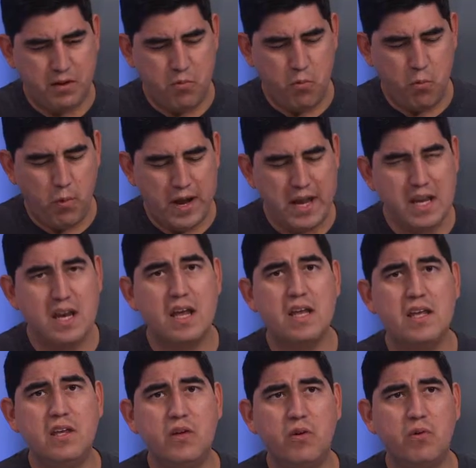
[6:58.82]

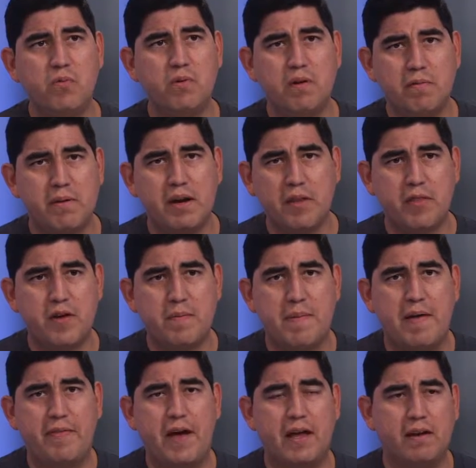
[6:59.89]
We got to think
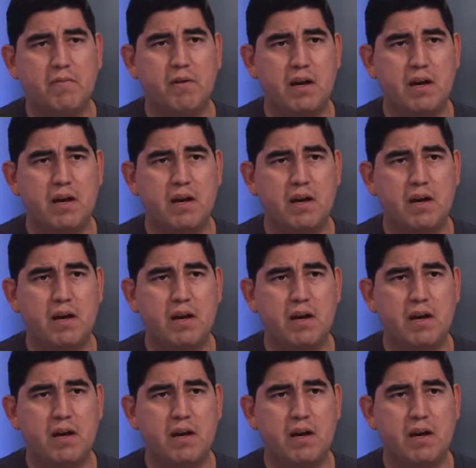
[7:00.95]
about that.